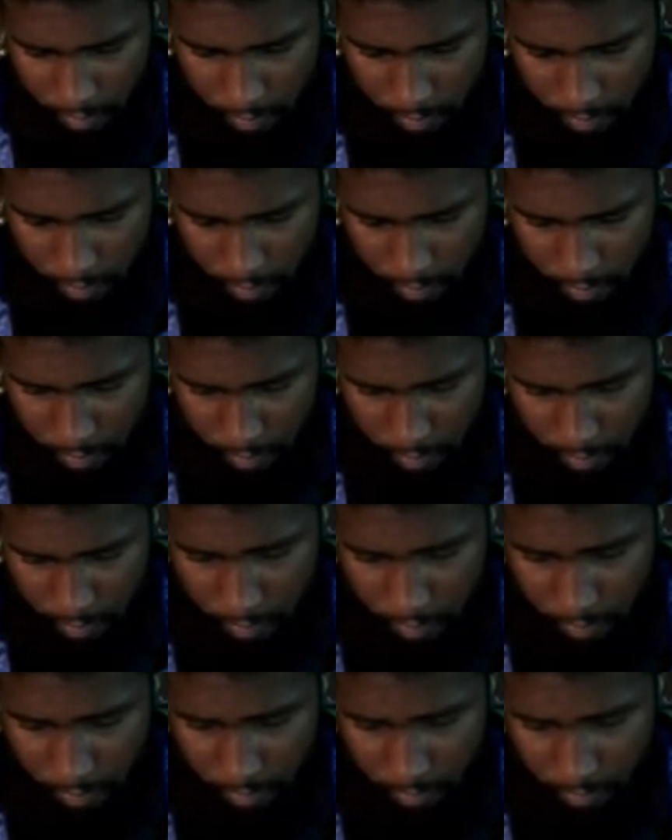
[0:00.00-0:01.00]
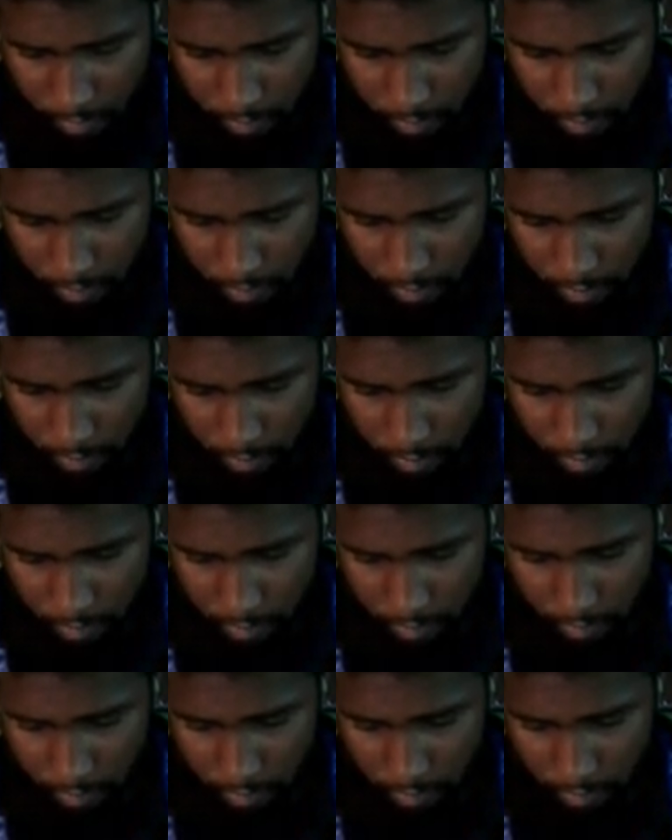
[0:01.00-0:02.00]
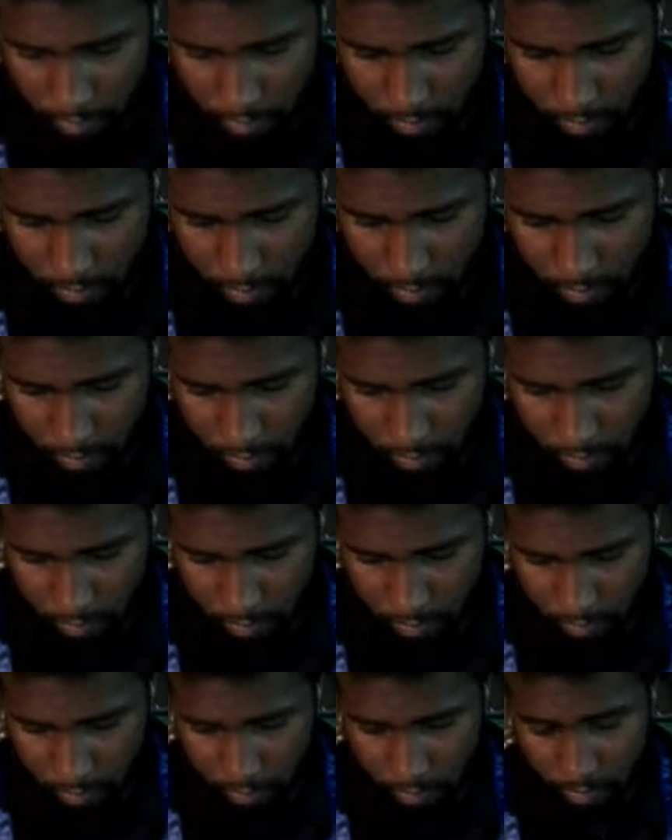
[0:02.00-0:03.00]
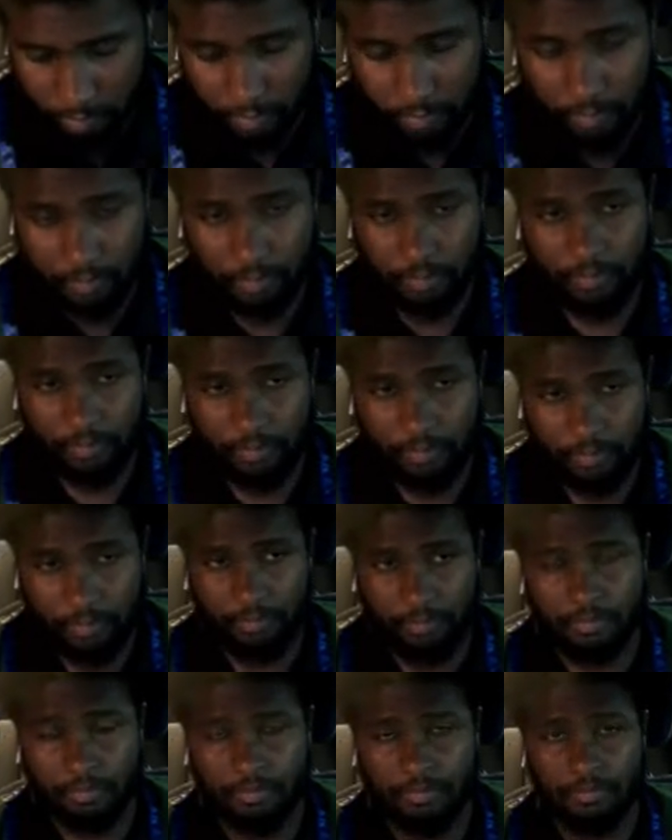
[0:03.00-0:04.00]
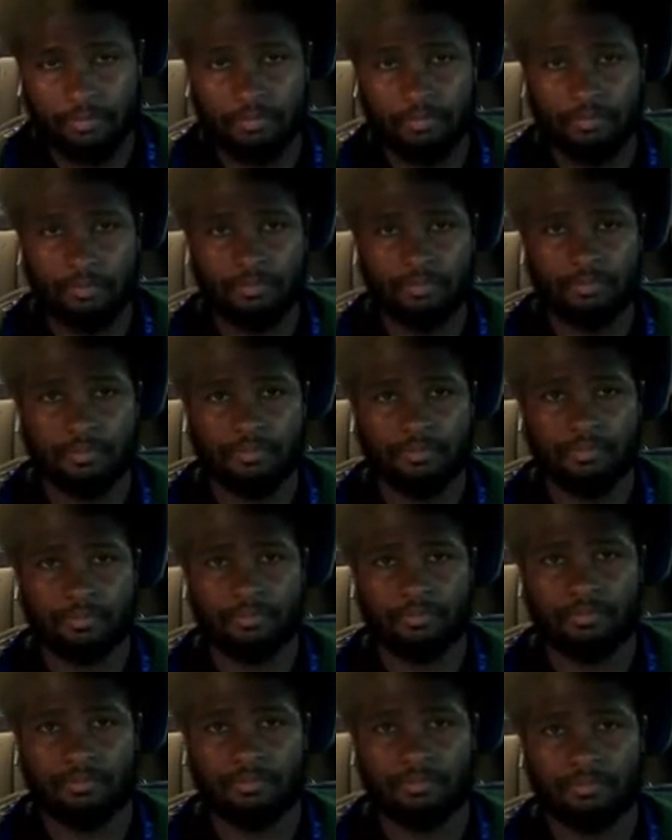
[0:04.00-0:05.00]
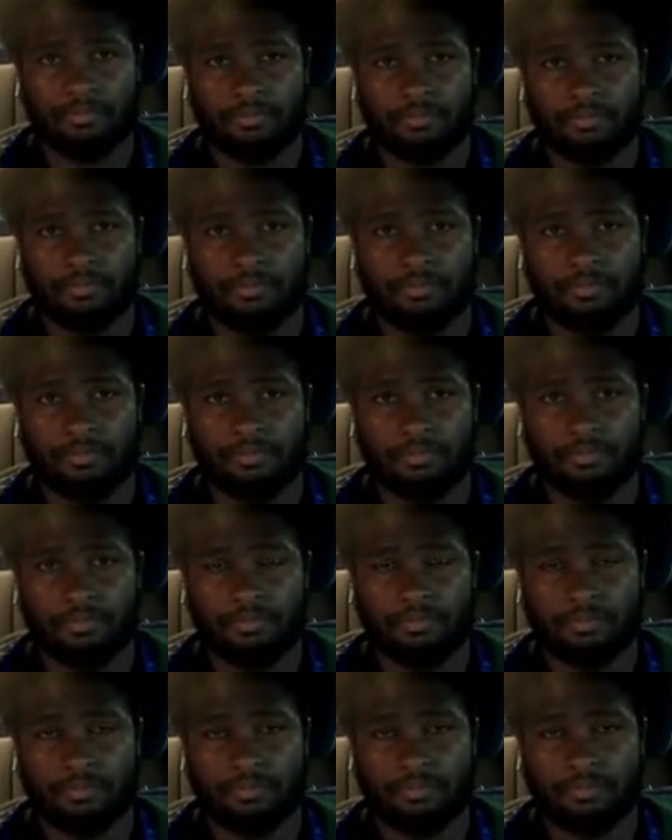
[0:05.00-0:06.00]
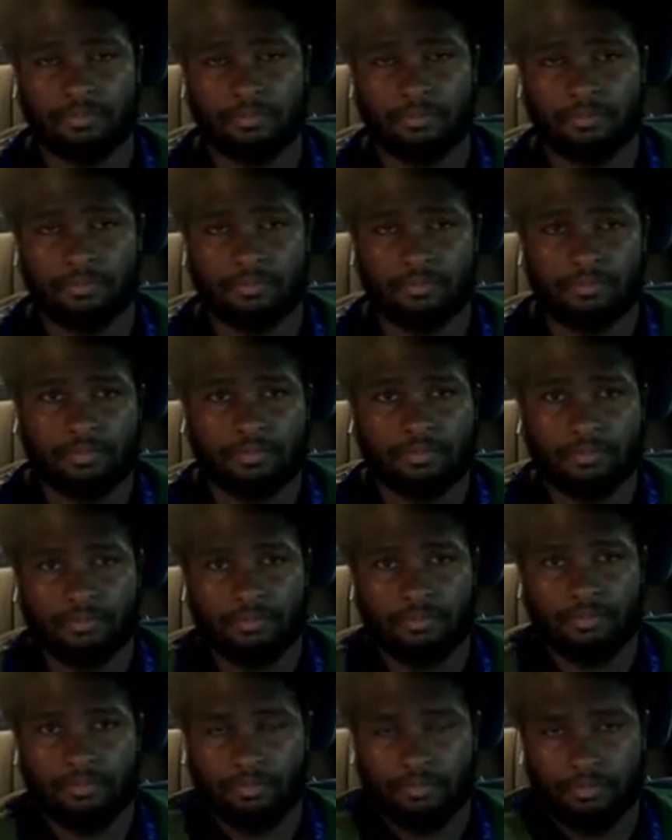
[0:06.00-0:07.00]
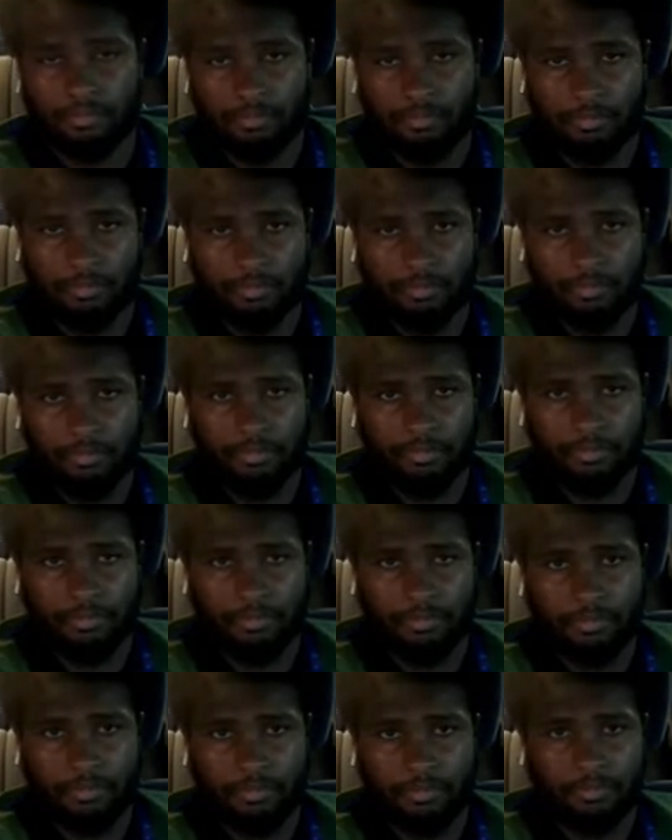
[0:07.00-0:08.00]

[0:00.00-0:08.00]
No words are spoken by the person on screen.